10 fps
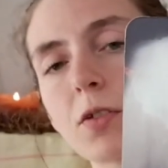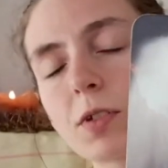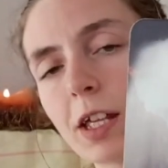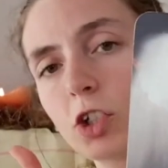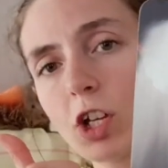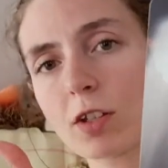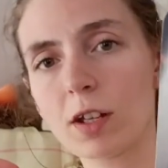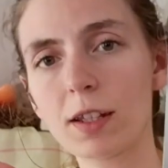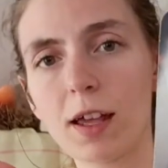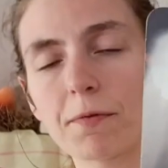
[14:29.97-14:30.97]
So take a chance
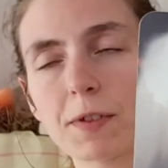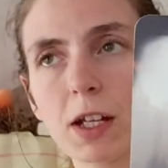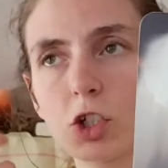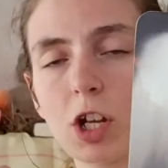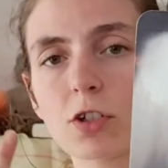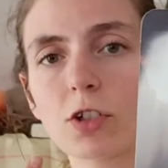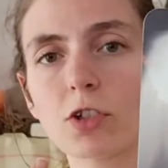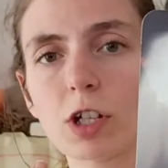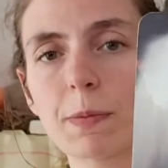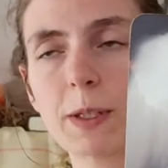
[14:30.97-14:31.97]
on love, take a chance on your
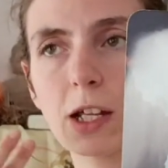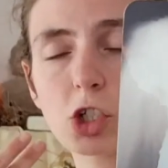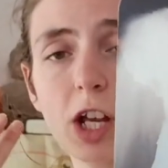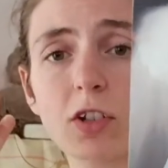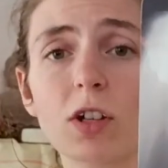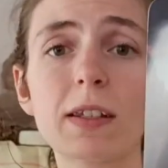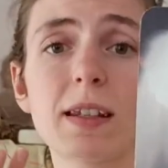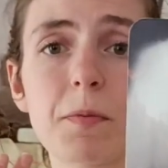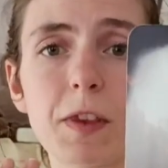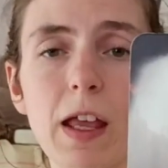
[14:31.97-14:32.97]
dreams, take a chance on
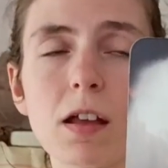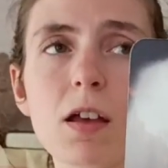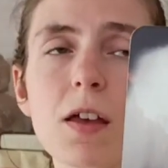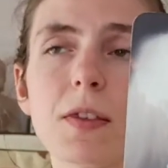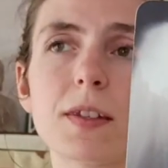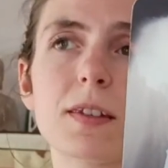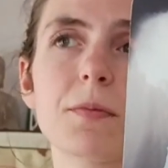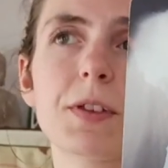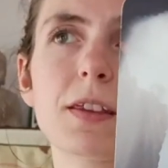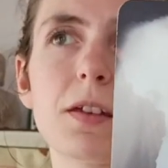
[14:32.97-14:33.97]
something. This is
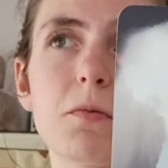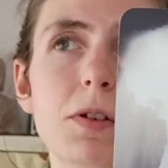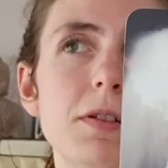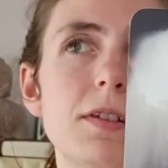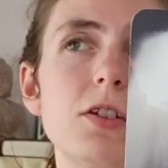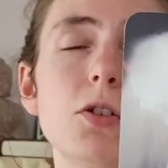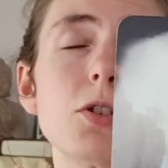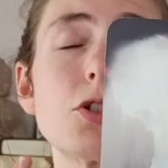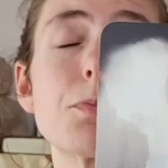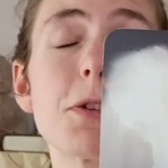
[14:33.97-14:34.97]
something that when
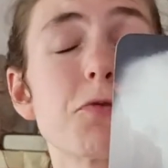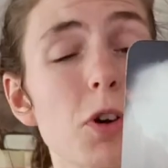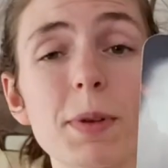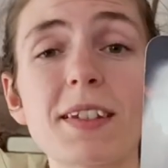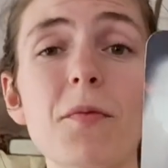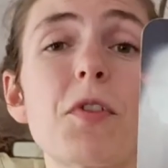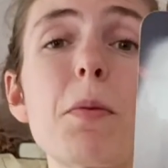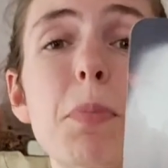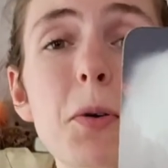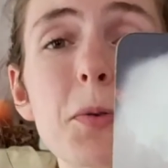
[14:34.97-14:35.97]
you're performing
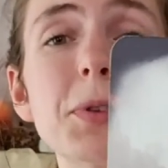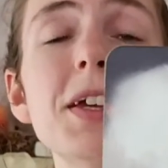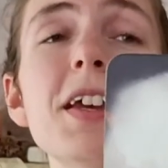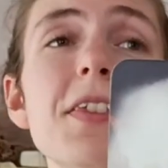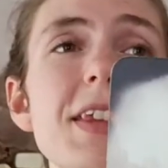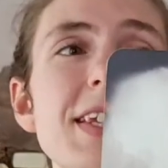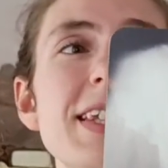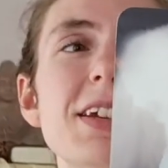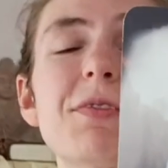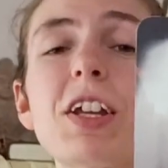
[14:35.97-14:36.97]
something bold, this
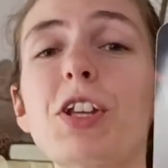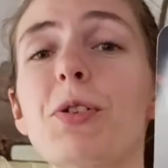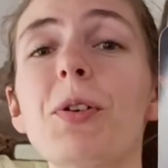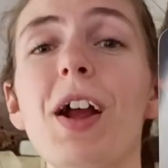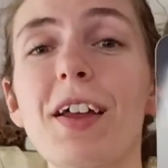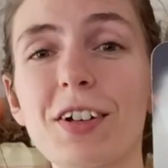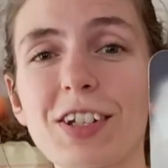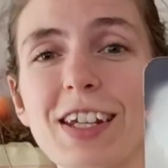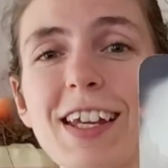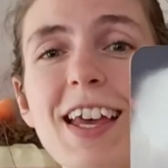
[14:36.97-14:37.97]
is something in your
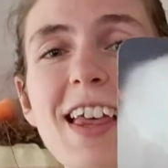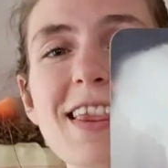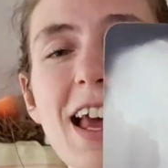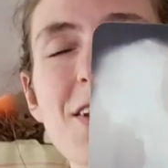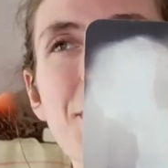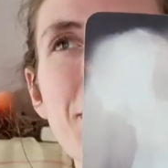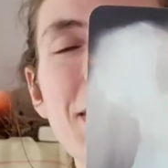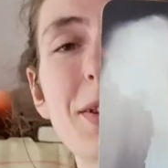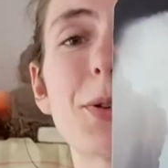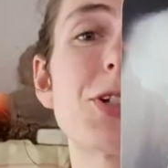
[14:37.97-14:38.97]
energy that might
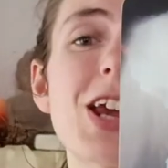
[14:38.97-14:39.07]
be a little